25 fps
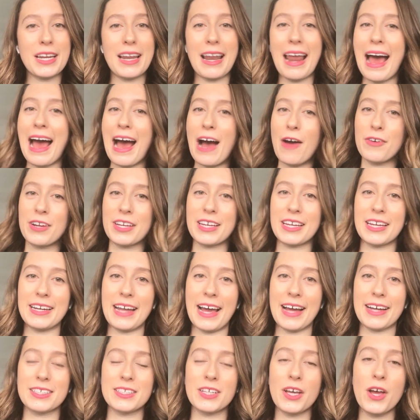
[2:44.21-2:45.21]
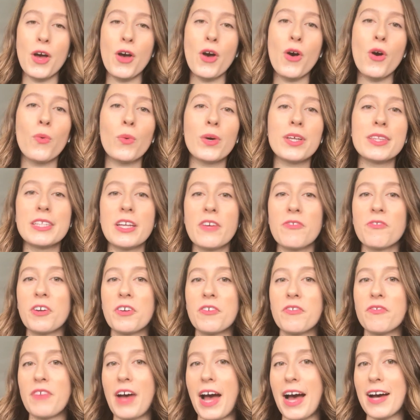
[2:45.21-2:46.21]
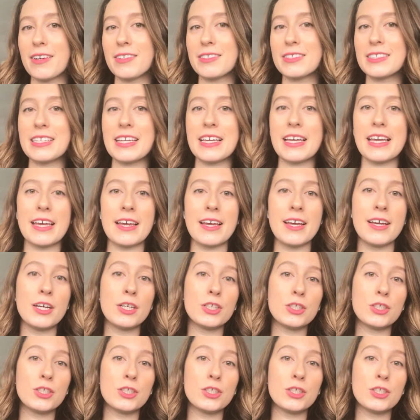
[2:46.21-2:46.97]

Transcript: and how to connect with different faculty,